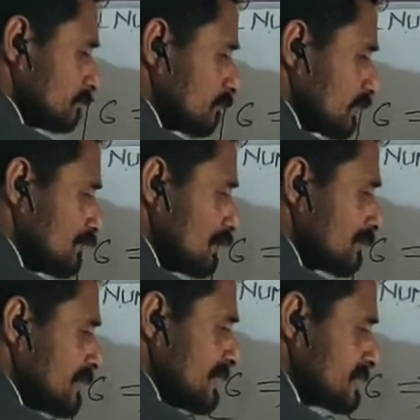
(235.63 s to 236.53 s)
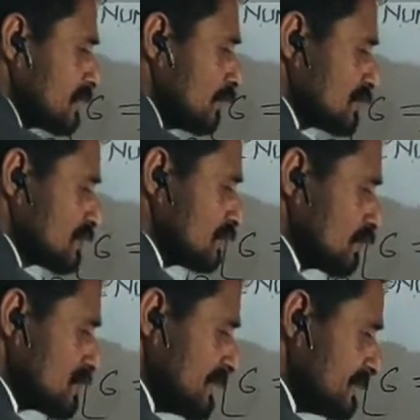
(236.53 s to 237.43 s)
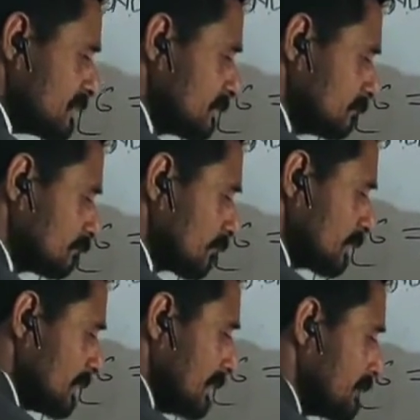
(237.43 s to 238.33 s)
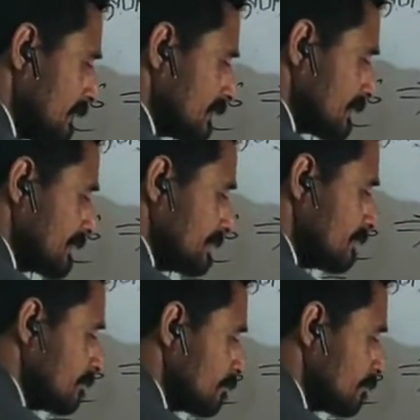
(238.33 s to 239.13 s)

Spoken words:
50 as the quotient and 100